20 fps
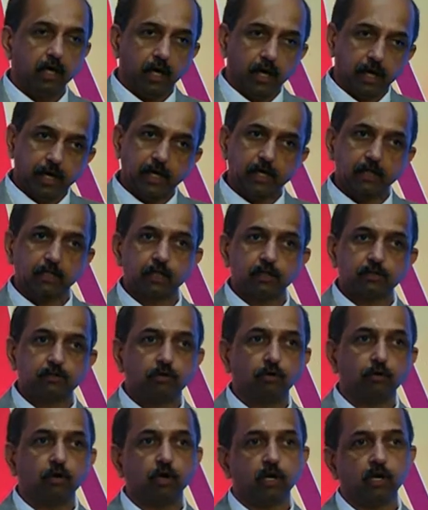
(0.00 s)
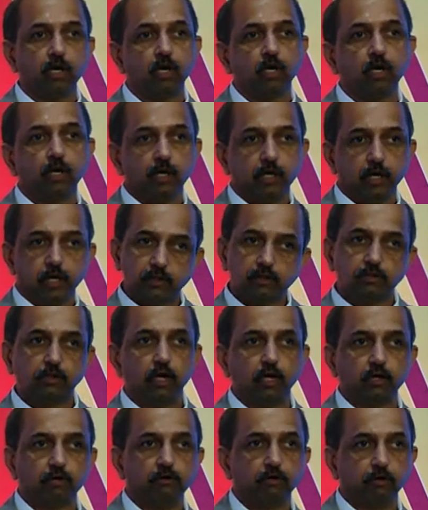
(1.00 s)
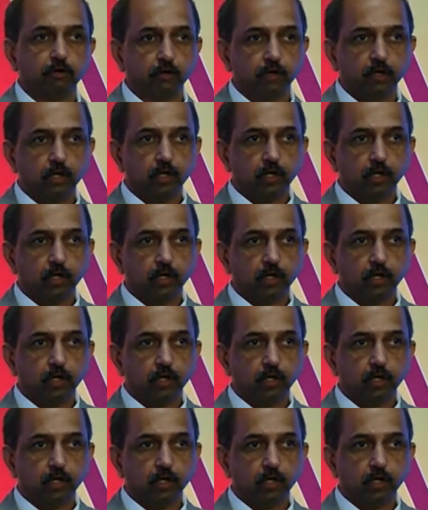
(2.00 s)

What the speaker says: higher the score, it's not good.